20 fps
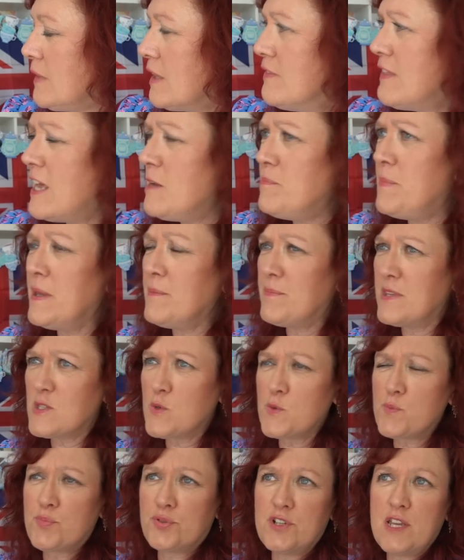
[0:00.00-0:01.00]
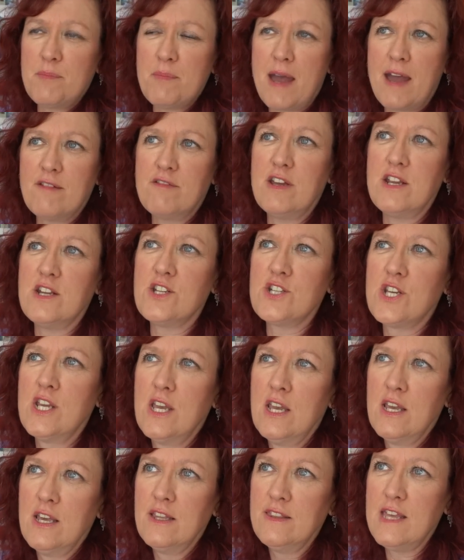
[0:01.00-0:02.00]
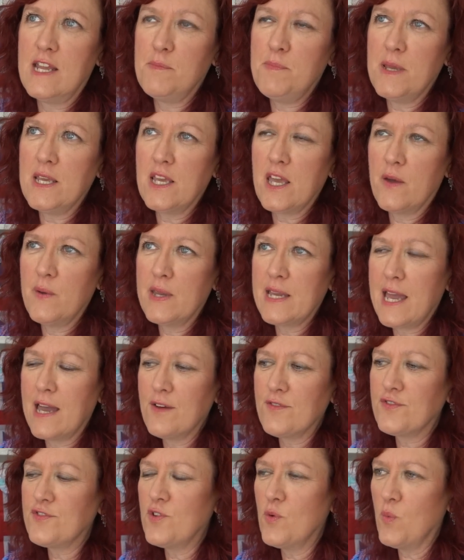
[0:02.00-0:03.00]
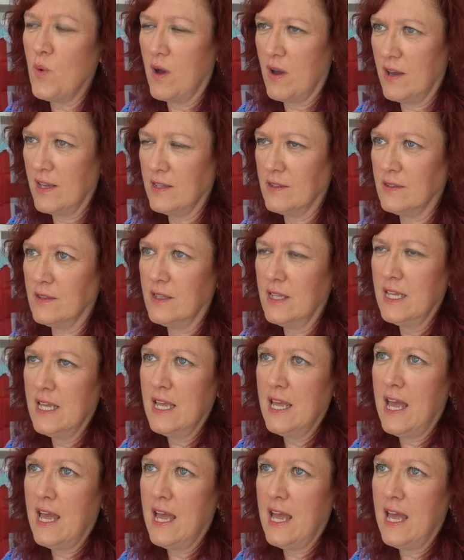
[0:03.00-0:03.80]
this was pre-marriage, they'd been going out for a while,